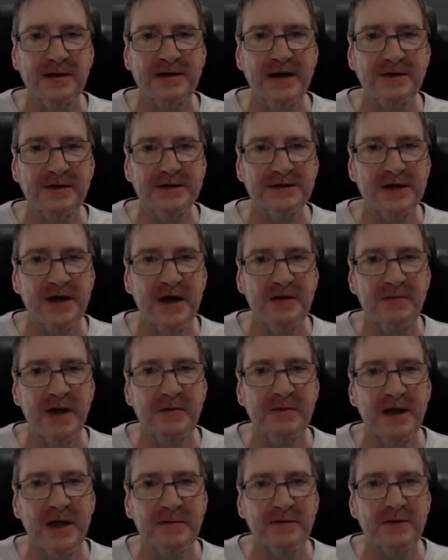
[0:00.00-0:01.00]
at another time,
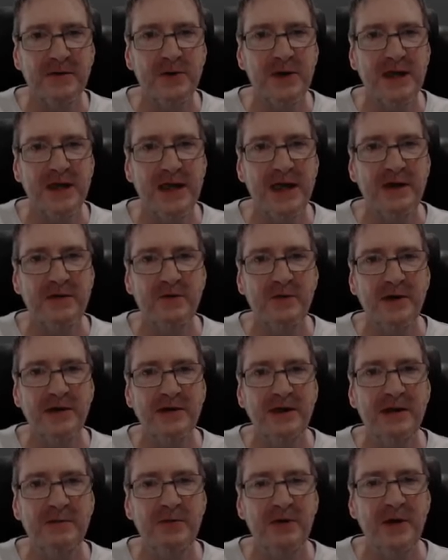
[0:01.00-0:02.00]
maybe over the weekend
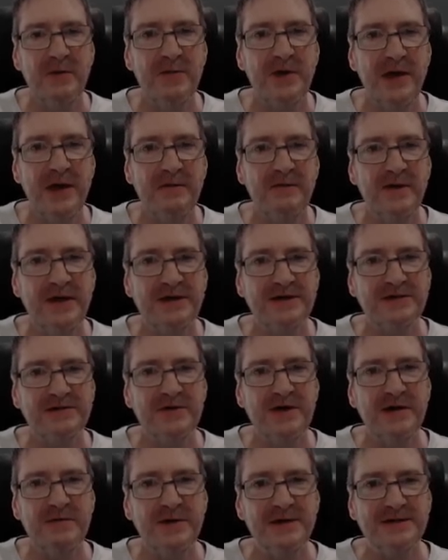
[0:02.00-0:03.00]
when the premiere event
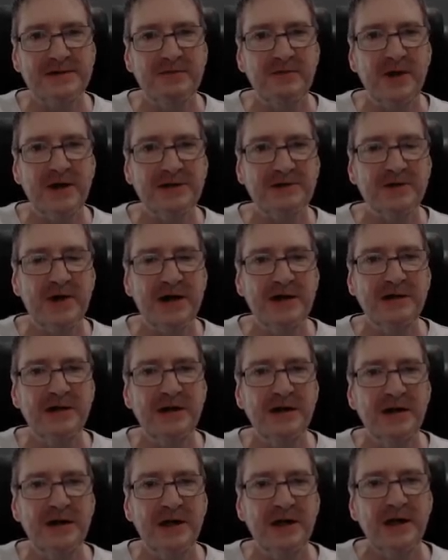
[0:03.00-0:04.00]
stream is, is
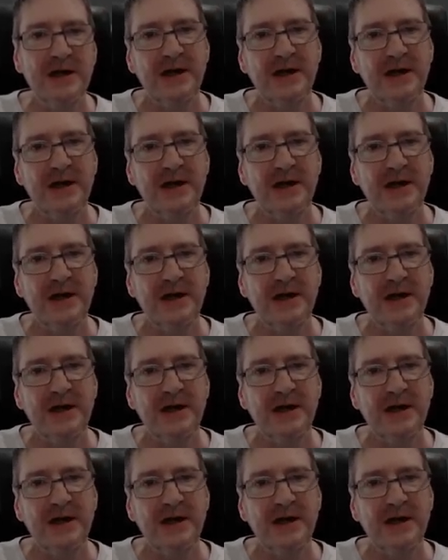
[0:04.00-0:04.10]
run.